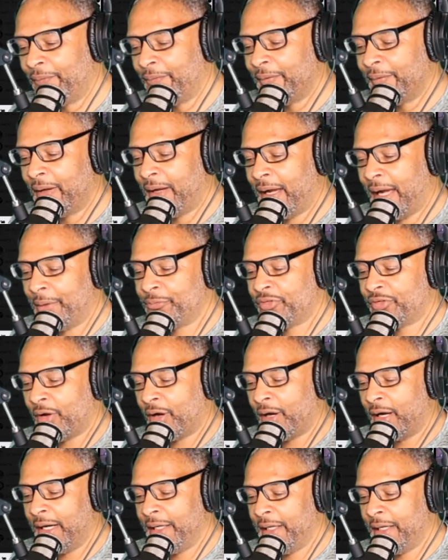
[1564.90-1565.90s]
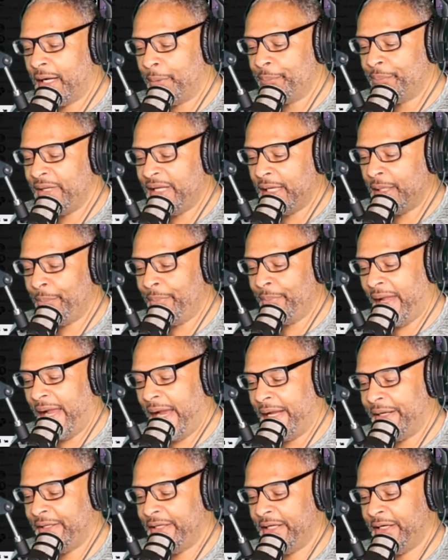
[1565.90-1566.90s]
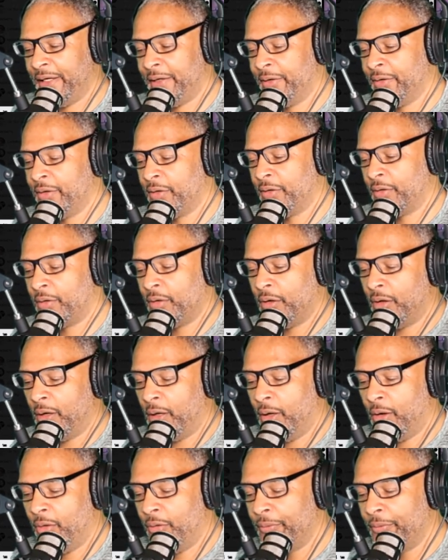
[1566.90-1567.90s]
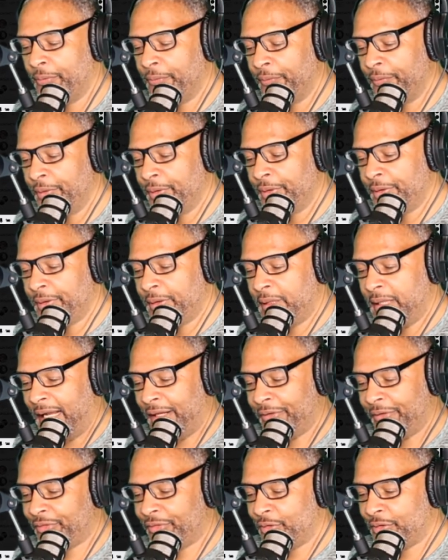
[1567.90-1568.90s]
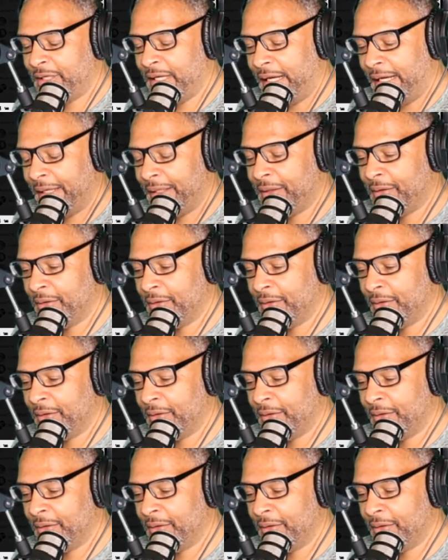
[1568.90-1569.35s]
I'm sorry, I'm being bad, dear. Oh, that's okay.